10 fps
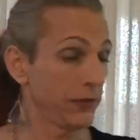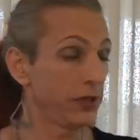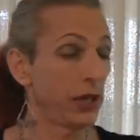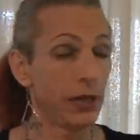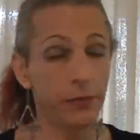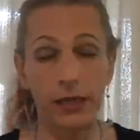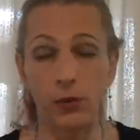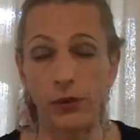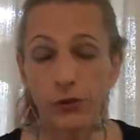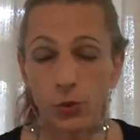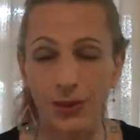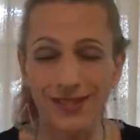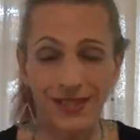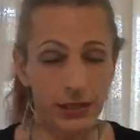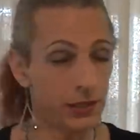of the diamond, however you want to
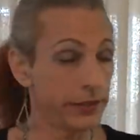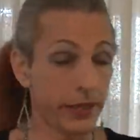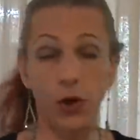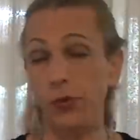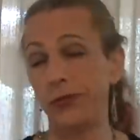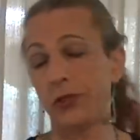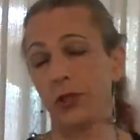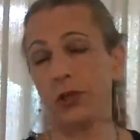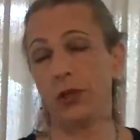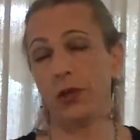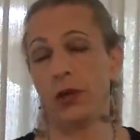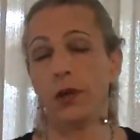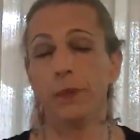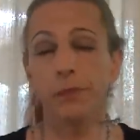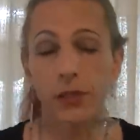say it, selves.
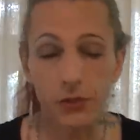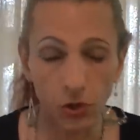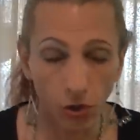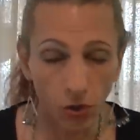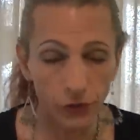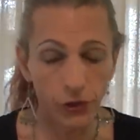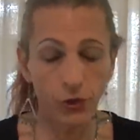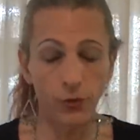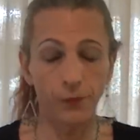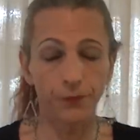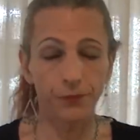But it's all you.